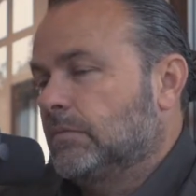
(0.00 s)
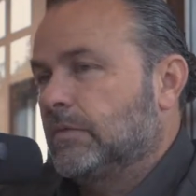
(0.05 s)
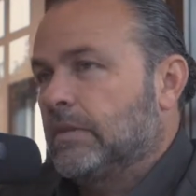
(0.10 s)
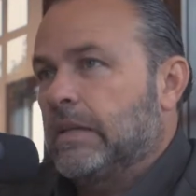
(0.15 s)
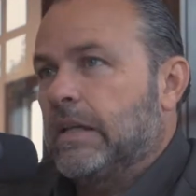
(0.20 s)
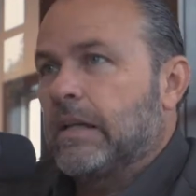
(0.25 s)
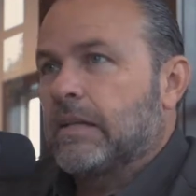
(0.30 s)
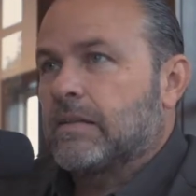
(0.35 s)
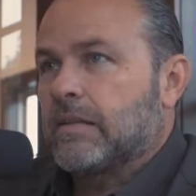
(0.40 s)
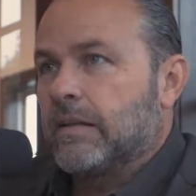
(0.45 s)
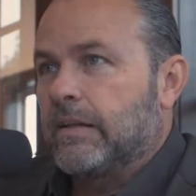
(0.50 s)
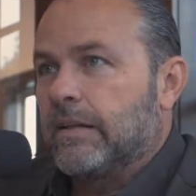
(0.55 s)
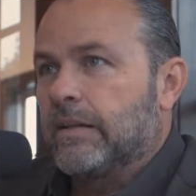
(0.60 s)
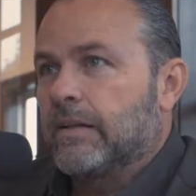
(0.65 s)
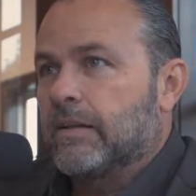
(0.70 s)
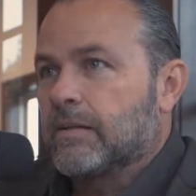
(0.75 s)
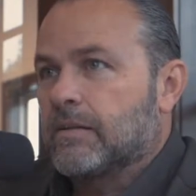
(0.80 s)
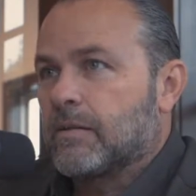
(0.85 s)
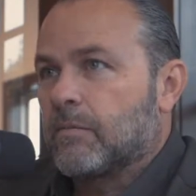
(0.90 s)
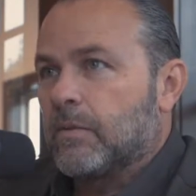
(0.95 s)
Yes, it
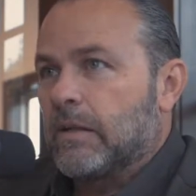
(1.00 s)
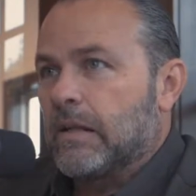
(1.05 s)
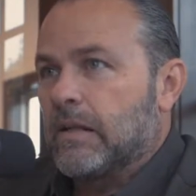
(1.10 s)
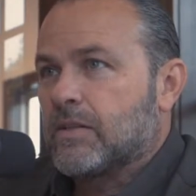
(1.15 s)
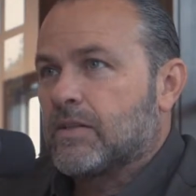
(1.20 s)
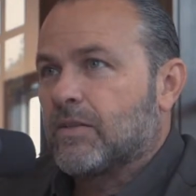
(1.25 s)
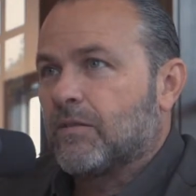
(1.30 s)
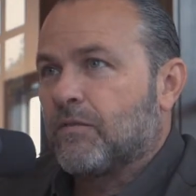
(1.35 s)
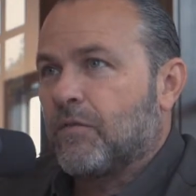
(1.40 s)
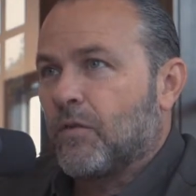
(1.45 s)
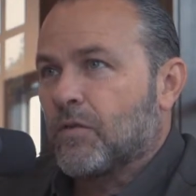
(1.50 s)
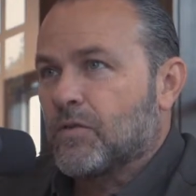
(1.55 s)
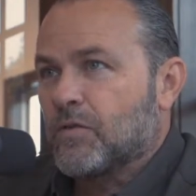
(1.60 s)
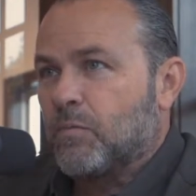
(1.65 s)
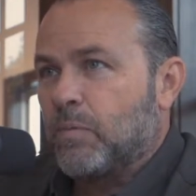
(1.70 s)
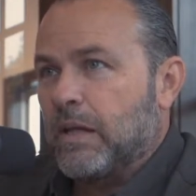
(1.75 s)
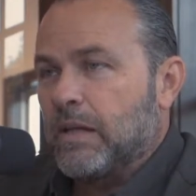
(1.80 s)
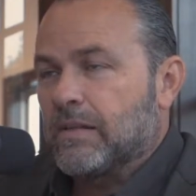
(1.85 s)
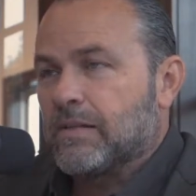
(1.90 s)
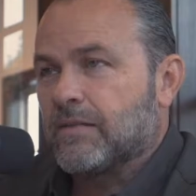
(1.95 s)
is. I mean, it's the first
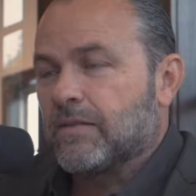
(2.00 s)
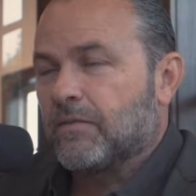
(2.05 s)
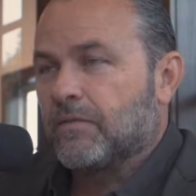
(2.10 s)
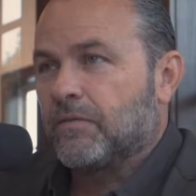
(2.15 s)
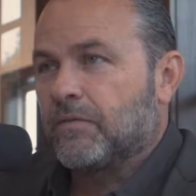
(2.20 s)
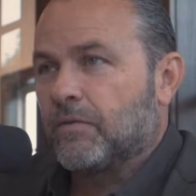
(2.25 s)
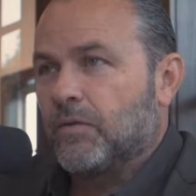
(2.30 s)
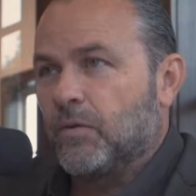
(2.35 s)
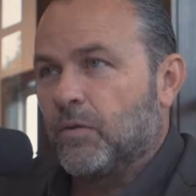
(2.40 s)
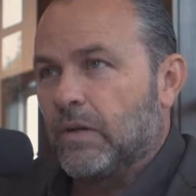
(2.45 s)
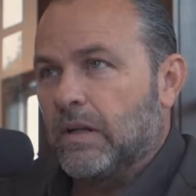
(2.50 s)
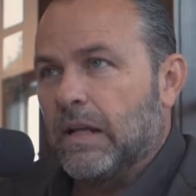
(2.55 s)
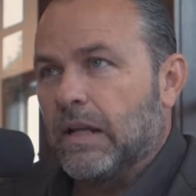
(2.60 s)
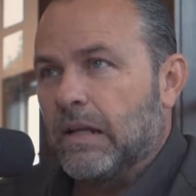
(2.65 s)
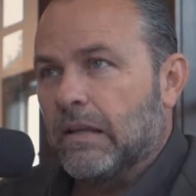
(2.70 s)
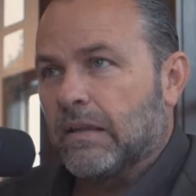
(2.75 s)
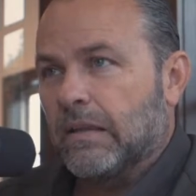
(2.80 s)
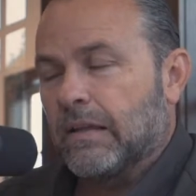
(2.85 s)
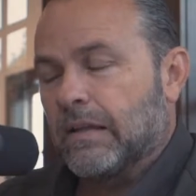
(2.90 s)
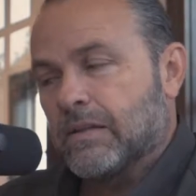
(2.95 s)
piece of doing
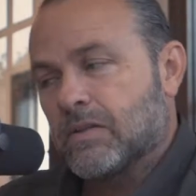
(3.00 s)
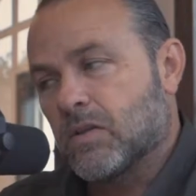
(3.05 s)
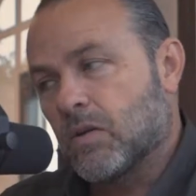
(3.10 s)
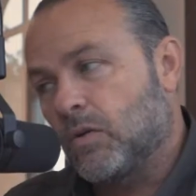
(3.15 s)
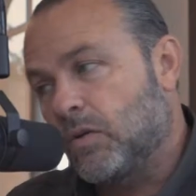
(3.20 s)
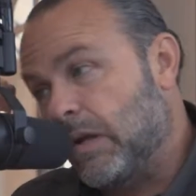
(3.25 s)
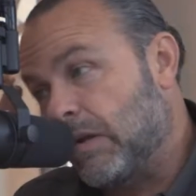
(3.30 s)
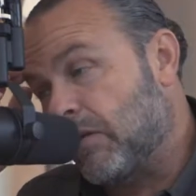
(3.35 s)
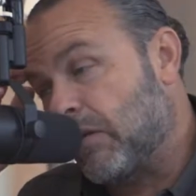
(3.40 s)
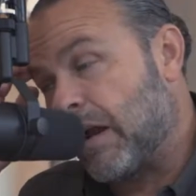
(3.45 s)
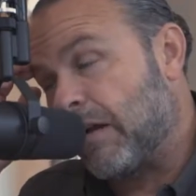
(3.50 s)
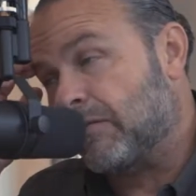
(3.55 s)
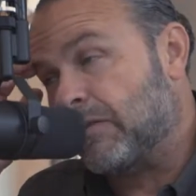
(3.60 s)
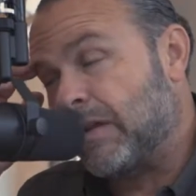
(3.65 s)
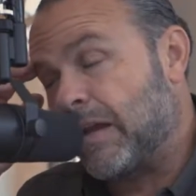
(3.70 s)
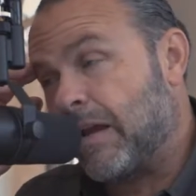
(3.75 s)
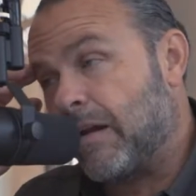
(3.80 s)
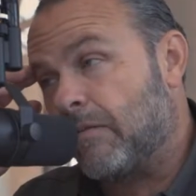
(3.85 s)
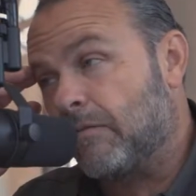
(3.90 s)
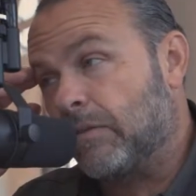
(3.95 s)
anything. So you either have to
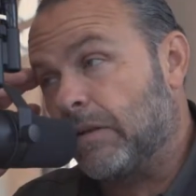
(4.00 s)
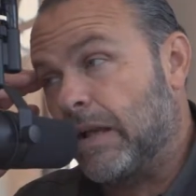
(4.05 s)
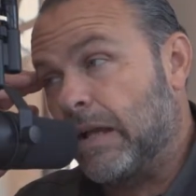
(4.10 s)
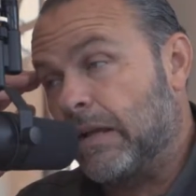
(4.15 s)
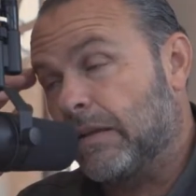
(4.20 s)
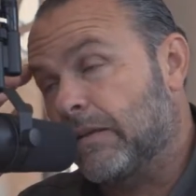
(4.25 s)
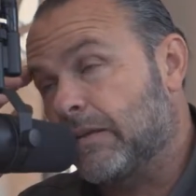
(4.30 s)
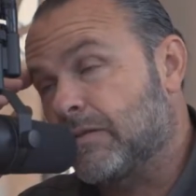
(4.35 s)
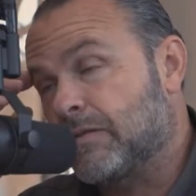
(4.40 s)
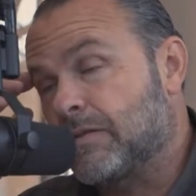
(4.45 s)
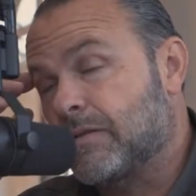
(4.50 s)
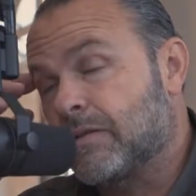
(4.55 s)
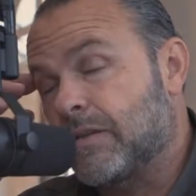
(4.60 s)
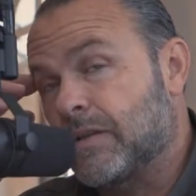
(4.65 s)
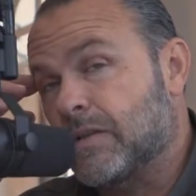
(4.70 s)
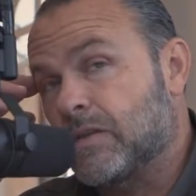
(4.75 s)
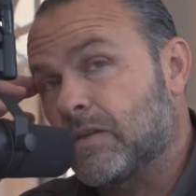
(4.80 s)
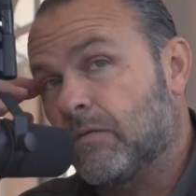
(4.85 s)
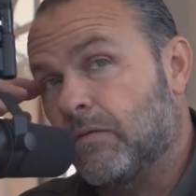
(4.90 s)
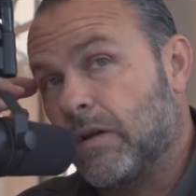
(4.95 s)
have land
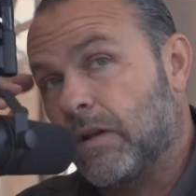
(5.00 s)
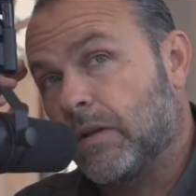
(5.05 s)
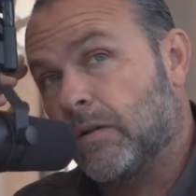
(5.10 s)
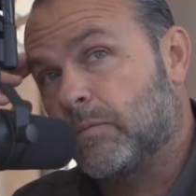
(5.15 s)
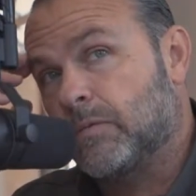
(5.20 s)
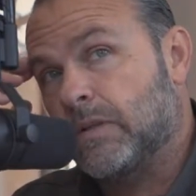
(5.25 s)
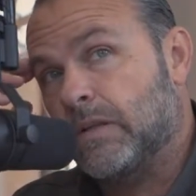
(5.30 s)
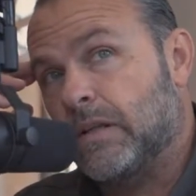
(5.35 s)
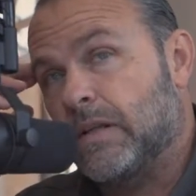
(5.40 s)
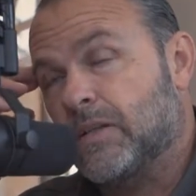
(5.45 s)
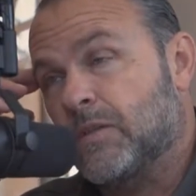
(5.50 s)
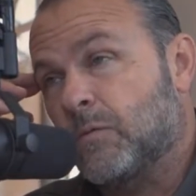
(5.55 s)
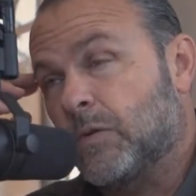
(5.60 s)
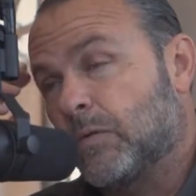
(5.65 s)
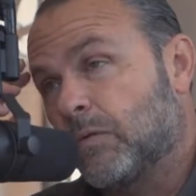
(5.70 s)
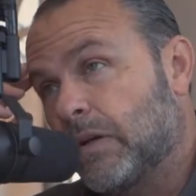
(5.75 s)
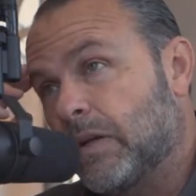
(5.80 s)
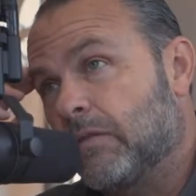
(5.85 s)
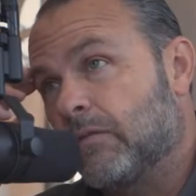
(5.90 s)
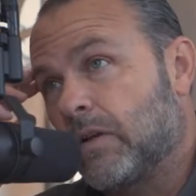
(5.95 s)
that's developed and needs to be
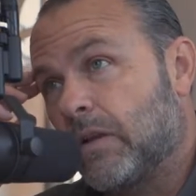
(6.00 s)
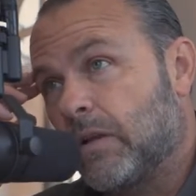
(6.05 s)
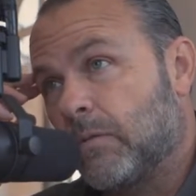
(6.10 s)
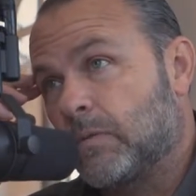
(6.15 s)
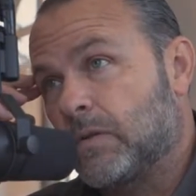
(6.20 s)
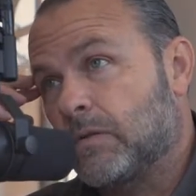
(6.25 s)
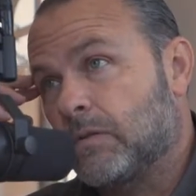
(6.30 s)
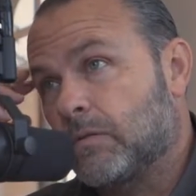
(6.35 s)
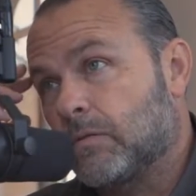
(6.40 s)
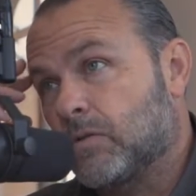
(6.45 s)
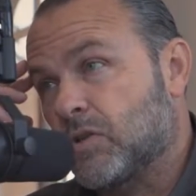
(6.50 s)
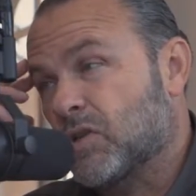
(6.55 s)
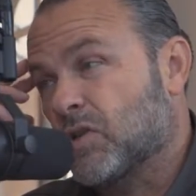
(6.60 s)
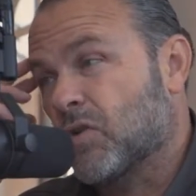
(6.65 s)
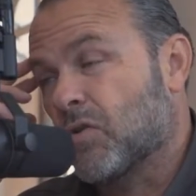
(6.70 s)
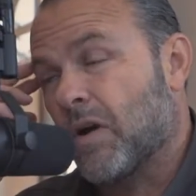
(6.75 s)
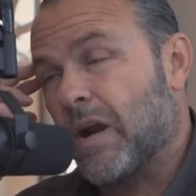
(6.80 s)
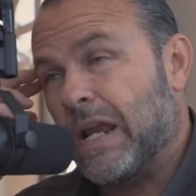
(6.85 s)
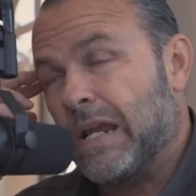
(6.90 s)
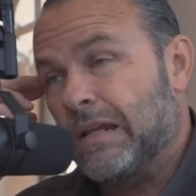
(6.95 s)
redeveloped, which is
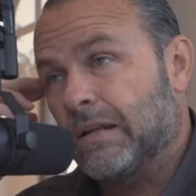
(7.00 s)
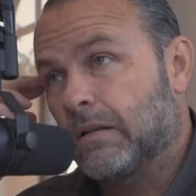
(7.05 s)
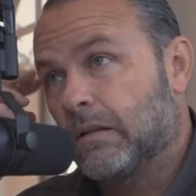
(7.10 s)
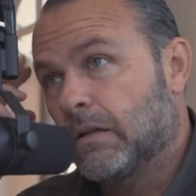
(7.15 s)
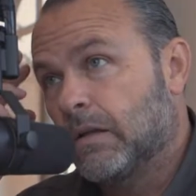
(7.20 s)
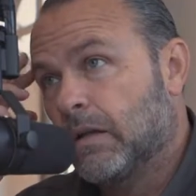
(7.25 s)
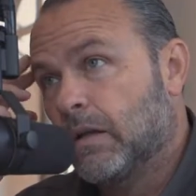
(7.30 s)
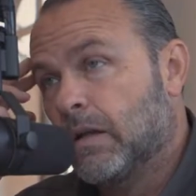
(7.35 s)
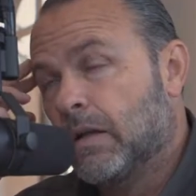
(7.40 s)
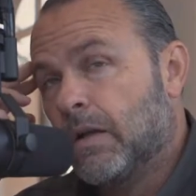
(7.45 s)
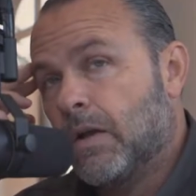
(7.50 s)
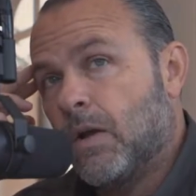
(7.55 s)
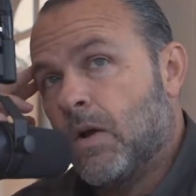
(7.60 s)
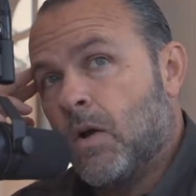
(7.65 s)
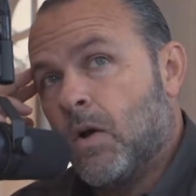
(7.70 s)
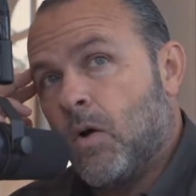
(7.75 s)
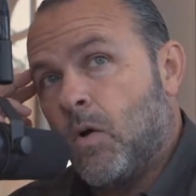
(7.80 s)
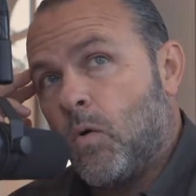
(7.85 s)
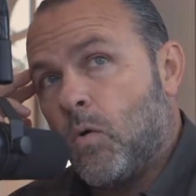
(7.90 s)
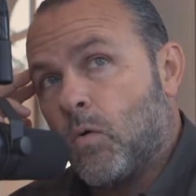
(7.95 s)
great,
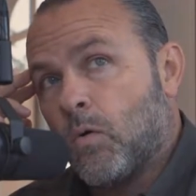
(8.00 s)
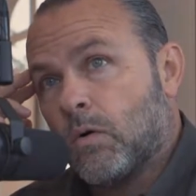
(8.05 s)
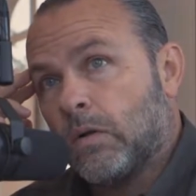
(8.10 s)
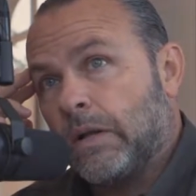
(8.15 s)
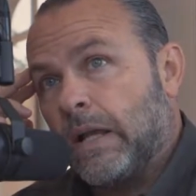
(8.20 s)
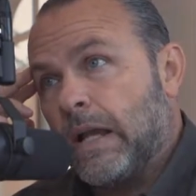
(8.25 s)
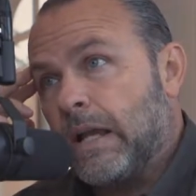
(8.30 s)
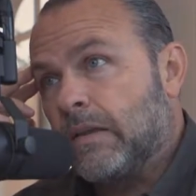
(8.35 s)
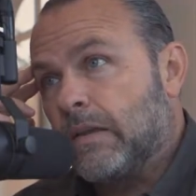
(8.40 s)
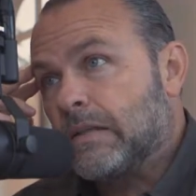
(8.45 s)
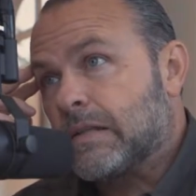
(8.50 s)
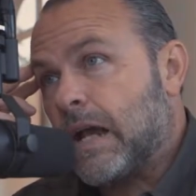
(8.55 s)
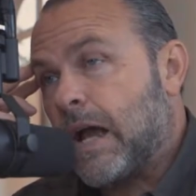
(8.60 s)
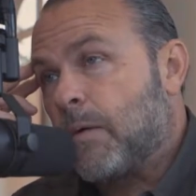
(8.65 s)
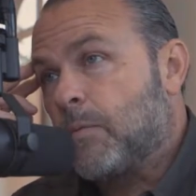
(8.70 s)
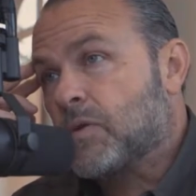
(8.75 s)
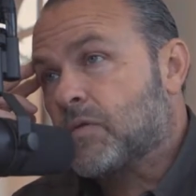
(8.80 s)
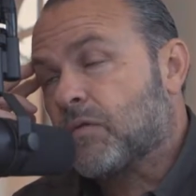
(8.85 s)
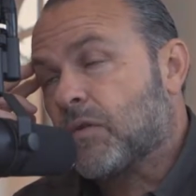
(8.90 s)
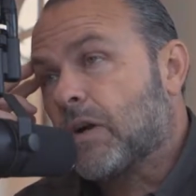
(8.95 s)
or land that
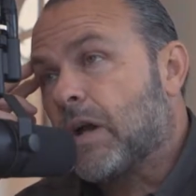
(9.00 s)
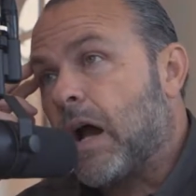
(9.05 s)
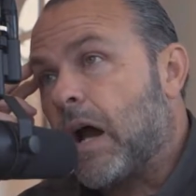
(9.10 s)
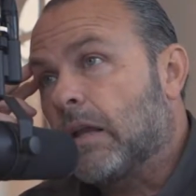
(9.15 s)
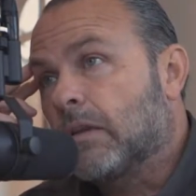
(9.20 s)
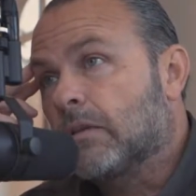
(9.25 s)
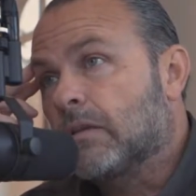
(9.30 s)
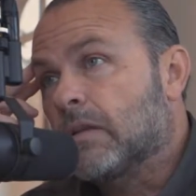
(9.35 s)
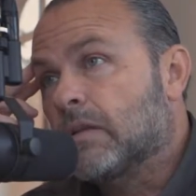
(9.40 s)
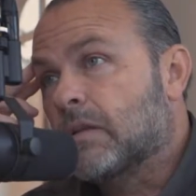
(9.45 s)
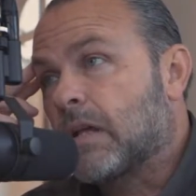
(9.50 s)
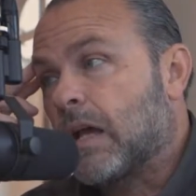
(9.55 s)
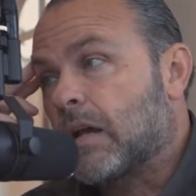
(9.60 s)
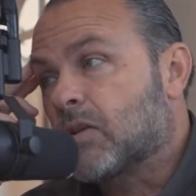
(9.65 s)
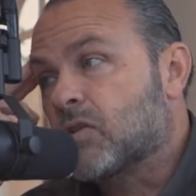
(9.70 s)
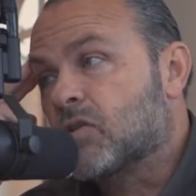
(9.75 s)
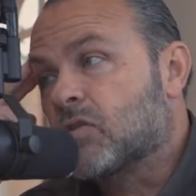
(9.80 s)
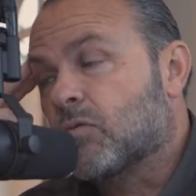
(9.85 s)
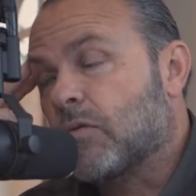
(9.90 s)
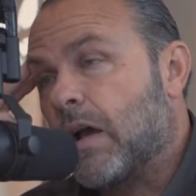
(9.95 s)
time has forgotten that's kind
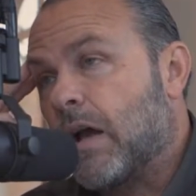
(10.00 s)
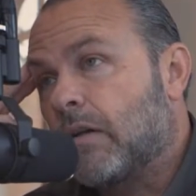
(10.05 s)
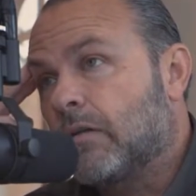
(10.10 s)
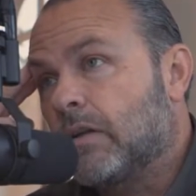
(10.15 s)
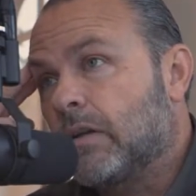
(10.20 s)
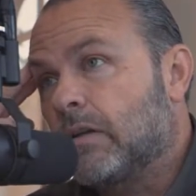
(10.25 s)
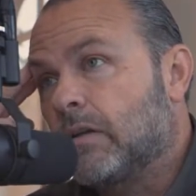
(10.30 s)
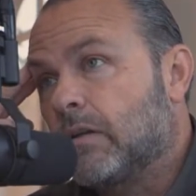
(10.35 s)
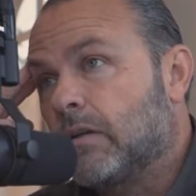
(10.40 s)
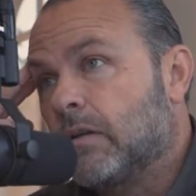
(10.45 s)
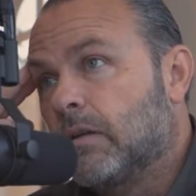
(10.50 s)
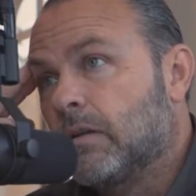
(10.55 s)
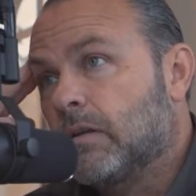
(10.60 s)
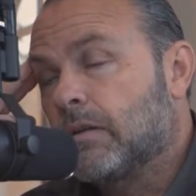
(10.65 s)
of surrounded.